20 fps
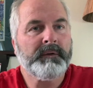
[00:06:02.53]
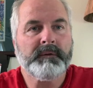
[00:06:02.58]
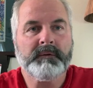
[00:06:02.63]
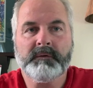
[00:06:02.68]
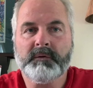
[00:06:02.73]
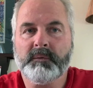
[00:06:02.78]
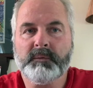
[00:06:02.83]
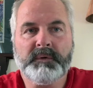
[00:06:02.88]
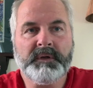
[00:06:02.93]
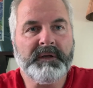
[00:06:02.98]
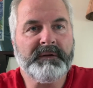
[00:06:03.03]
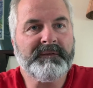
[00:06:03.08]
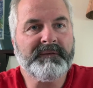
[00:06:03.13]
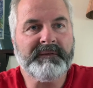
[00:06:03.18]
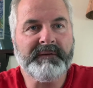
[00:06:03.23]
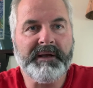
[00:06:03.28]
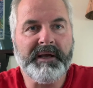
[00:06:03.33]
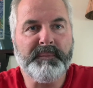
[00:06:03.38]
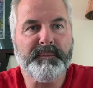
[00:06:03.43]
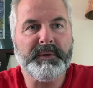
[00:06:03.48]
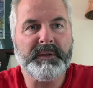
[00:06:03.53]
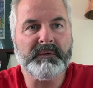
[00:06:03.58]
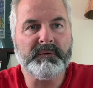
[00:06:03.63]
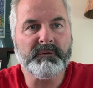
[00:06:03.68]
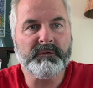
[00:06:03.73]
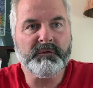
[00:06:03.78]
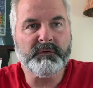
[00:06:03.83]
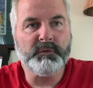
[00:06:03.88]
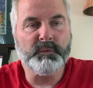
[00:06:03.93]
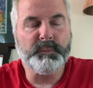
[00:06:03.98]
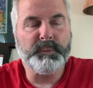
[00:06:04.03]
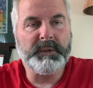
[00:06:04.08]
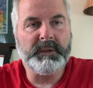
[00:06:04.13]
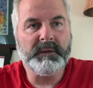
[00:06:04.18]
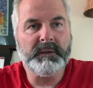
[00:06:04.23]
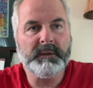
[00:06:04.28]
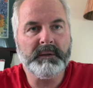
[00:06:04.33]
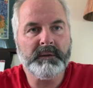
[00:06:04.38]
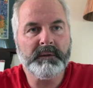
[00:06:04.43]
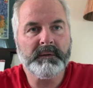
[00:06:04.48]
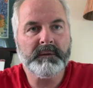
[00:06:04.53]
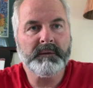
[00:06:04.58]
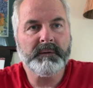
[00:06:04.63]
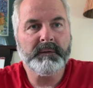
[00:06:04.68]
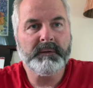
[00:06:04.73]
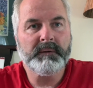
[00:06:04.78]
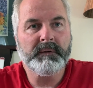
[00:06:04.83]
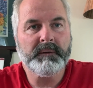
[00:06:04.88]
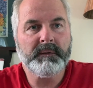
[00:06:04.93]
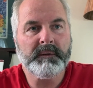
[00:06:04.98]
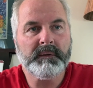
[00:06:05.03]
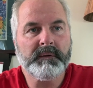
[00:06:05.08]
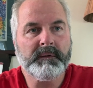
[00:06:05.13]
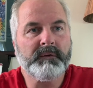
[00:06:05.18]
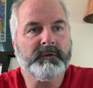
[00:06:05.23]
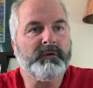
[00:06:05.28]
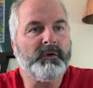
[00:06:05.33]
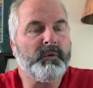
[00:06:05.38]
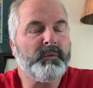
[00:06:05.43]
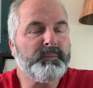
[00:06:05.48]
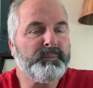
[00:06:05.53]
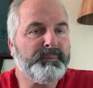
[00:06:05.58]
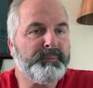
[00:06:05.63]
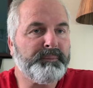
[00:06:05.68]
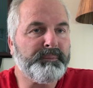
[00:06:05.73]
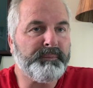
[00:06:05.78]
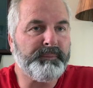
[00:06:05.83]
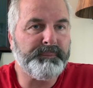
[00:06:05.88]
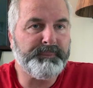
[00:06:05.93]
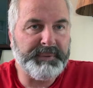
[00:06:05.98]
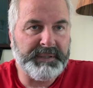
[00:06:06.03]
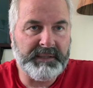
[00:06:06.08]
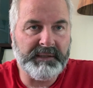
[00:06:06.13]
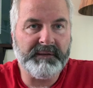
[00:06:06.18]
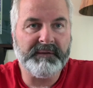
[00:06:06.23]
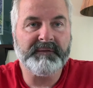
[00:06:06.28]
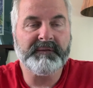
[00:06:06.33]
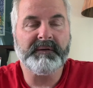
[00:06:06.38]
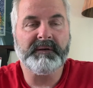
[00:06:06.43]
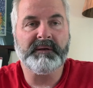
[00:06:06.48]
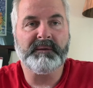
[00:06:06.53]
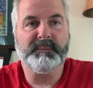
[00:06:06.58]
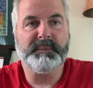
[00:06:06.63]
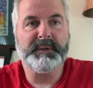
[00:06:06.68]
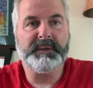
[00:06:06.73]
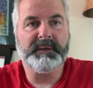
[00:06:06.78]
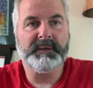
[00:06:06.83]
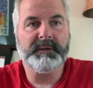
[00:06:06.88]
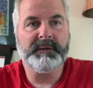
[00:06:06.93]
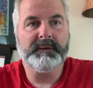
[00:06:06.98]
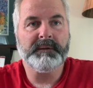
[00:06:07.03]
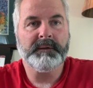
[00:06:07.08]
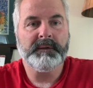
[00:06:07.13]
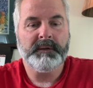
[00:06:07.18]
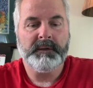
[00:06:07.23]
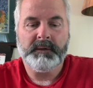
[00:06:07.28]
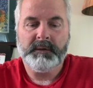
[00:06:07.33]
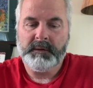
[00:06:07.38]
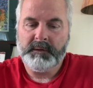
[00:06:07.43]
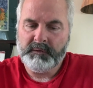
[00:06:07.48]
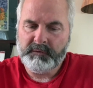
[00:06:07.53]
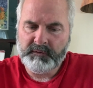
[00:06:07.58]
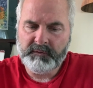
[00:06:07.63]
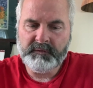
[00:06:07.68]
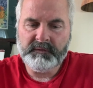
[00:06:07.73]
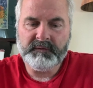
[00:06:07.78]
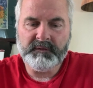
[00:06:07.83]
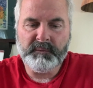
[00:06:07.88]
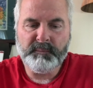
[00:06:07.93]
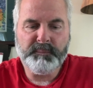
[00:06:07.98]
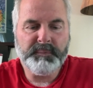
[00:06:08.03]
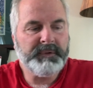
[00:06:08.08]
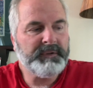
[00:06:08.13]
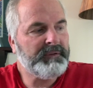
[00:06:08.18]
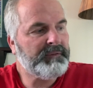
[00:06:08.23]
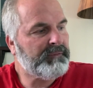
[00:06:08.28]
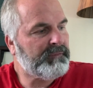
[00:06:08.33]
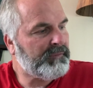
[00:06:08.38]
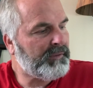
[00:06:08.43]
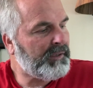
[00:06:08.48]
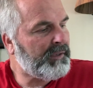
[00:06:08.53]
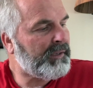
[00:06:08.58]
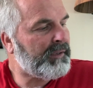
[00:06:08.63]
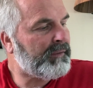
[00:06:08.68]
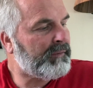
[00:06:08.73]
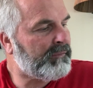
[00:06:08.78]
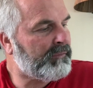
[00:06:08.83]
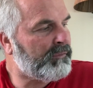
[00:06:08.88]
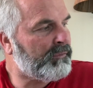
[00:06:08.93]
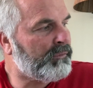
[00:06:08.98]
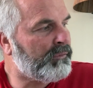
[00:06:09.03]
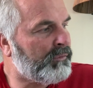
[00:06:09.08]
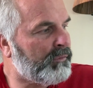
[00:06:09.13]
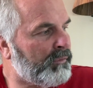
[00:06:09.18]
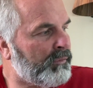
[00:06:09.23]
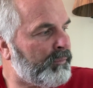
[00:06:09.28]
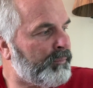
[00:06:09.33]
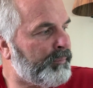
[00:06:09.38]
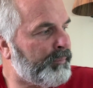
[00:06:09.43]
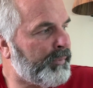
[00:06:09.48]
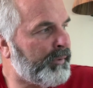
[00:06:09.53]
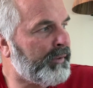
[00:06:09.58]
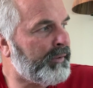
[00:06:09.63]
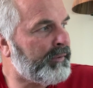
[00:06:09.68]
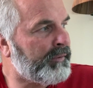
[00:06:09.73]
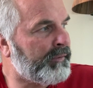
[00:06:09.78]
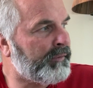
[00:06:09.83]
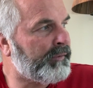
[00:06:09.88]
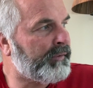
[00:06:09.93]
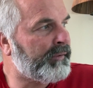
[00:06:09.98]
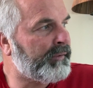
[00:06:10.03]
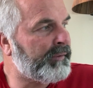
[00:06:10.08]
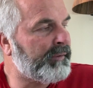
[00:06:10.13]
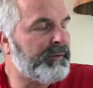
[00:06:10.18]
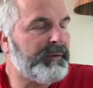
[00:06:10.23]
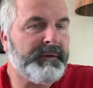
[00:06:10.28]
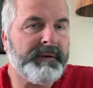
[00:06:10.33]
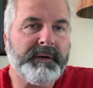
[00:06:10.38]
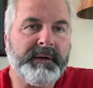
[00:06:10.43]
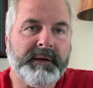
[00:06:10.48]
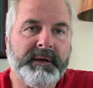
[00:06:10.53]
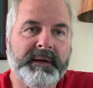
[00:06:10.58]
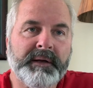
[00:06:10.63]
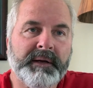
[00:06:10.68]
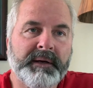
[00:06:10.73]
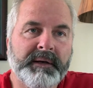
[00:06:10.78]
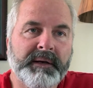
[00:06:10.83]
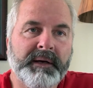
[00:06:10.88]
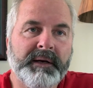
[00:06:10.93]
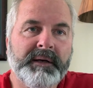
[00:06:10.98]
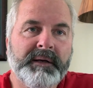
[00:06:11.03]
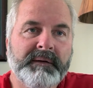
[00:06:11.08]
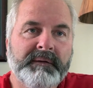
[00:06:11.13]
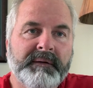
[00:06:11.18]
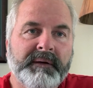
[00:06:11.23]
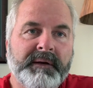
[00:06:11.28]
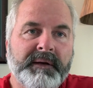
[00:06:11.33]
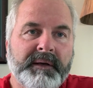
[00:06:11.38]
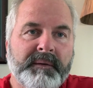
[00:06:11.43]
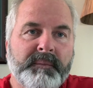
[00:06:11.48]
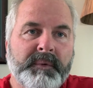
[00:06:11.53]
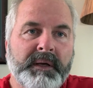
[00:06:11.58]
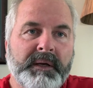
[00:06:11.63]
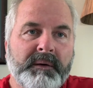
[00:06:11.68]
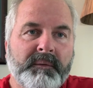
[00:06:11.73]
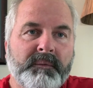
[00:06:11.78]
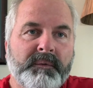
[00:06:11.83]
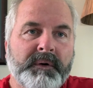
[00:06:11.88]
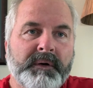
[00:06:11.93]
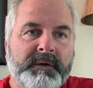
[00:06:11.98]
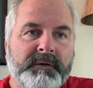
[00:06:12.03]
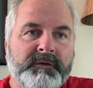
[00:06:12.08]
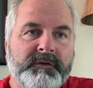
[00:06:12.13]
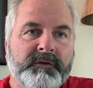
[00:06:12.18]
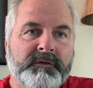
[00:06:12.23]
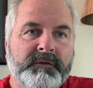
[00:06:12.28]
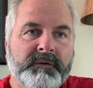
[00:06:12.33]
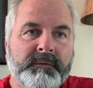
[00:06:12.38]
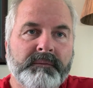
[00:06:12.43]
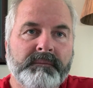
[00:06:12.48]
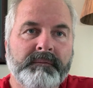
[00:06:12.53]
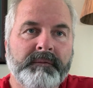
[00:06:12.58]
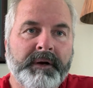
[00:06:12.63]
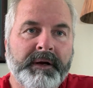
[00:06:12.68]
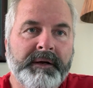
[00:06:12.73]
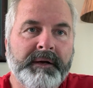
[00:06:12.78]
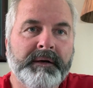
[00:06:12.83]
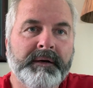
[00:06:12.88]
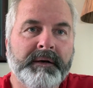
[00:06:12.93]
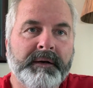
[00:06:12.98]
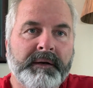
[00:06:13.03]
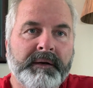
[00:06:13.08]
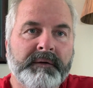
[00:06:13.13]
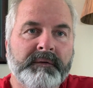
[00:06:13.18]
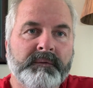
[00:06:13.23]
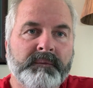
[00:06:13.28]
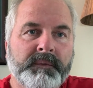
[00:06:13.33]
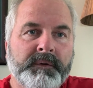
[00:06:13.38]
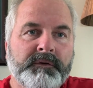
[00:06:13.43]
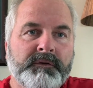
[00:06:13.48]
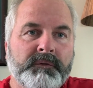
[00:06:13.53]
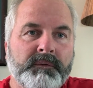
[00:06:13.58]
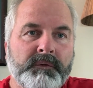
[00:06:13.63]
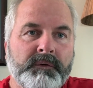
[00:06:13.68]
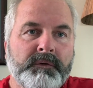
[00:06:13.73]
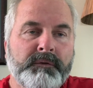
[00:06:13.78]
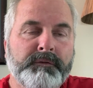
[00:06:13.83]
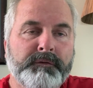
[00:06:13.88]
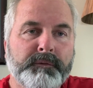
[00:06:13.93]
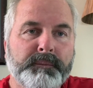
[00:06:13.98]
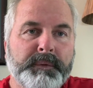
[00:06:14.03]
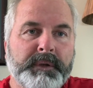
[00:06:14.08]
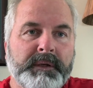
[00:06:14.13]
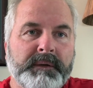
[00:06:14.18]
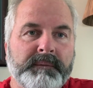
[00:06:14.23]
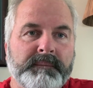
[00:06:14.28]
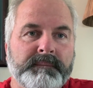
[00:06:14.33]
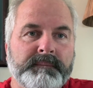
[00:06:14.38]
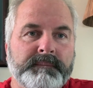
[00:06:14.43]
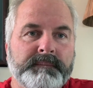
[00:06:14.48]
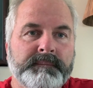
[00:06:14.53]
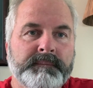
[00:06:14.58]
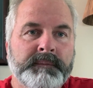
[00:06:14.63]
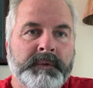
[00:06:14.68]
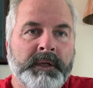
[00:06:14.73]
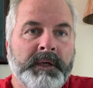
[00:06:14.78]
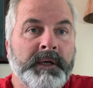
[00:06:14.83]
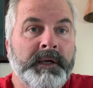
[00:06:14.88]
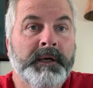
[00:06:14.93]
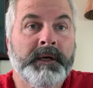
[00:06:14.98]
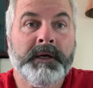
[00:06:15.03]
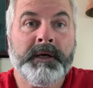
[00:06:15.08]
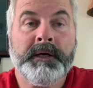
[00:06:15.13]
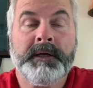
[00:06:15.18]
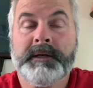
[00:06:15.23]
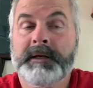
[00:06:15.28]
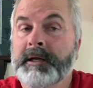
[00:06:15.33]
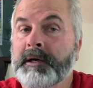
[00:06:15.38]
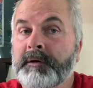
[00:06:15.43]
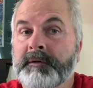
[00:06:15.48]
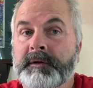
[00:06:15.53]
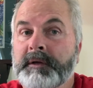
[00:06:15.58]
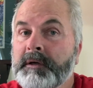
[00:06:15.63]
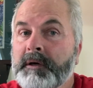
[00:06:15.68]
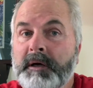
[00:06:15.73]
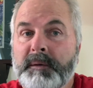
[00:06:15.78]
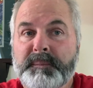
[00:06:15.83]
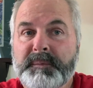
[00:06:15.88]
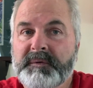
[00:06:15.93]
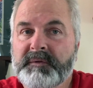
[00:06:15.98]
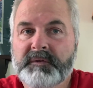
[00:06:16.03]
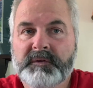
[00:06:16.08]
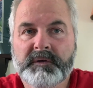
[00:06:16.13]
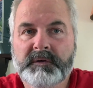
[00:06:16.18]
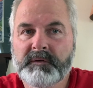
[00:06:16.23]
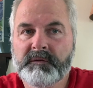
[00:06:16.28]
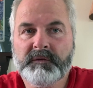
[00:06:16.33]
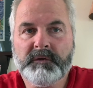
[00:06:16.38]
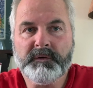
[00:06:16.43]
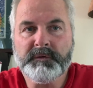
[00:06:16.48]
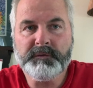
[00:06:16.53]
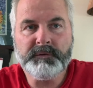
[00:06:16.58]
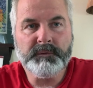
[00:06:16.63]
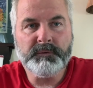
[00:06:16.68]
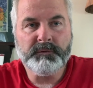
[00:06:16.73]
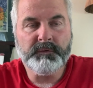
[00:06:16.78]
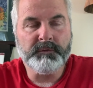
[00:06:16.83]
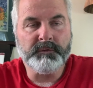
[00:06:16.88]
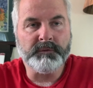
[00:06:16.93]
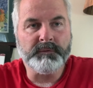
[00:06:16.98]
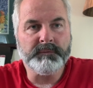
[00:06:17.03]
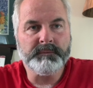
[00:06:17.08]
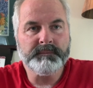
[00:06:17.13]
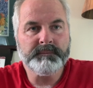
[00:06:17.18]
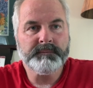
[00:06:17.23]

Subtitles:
Don't get sappy or soupy. Don't BS anybody. Just simply say to your partner at any time, hey, I wanted just to recognize what you do for me. Now, the opposite is also true.